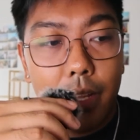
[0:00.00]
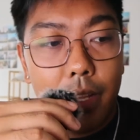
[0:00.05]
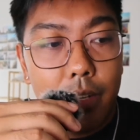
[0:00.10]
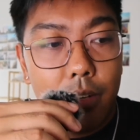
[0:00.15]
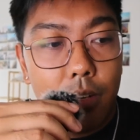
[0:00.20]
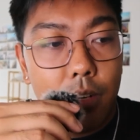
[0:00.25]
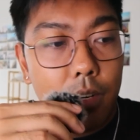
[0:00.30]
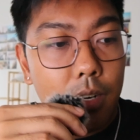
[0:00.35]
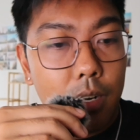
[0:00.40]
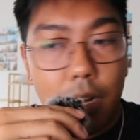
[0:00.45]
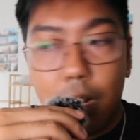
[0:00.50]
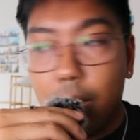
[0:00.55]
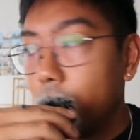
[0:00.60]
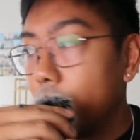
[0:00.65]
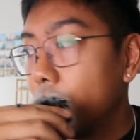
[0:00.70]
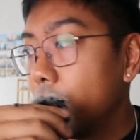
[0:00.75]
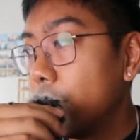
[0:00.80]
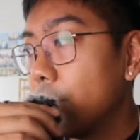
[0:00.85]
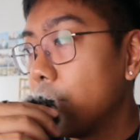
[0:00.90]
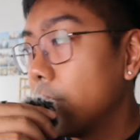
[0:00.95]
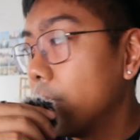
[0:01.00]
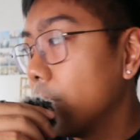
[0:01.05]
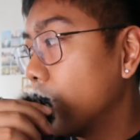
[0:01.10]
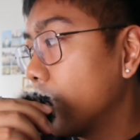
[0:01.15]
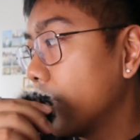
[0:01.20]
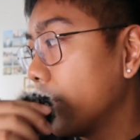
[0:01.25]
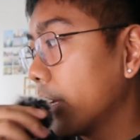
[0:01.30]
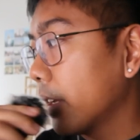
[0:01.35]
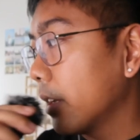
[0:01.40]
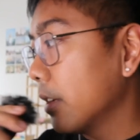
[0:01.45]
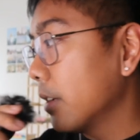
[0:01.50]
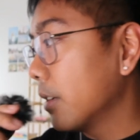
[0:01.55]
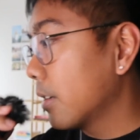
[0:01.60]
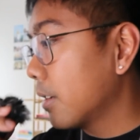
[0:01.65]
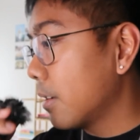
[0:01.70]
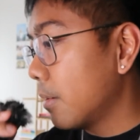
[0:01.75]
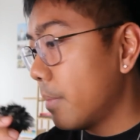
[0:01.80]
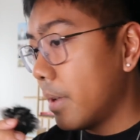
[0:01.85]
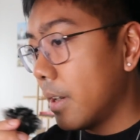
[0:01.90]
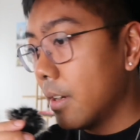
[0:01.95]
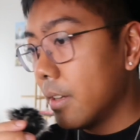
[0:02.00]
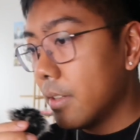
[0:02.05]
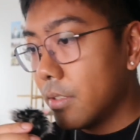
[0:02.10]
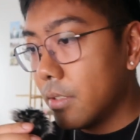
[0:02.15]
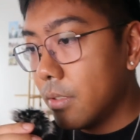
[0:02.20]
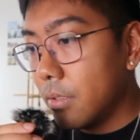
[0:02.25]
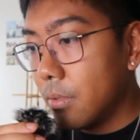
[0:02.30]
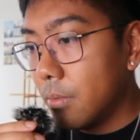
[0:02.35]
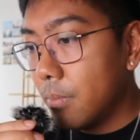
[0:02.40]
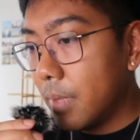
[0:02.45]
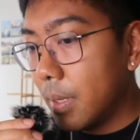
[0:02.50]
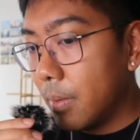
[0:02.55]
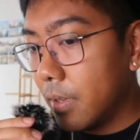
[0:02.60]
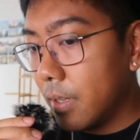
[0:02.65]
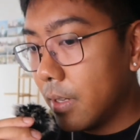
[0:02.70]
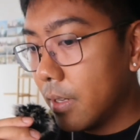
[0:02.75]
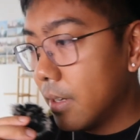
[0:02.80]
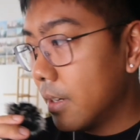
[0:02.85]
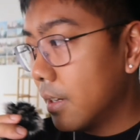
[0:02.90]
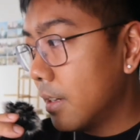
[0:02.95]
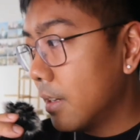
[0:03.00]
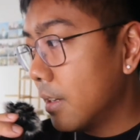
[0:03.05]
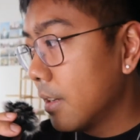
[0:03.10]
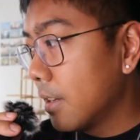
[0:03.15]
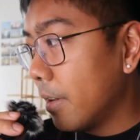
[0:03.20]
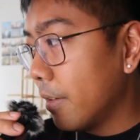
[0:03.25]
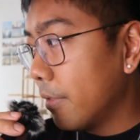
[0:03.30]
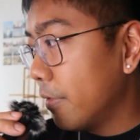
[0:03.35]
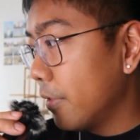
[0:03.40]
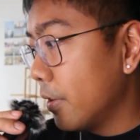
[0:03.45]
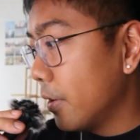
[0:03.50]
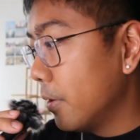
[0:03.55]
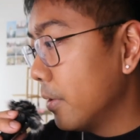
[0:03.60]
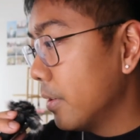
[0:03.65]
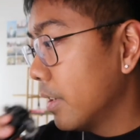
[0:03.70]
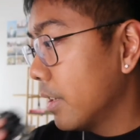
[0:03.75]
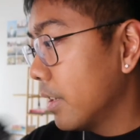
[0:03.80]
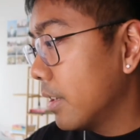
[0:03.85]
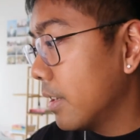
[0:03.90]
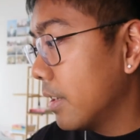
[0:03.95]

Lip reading: head, or I don't know what I can compare it to. Maybe my phone.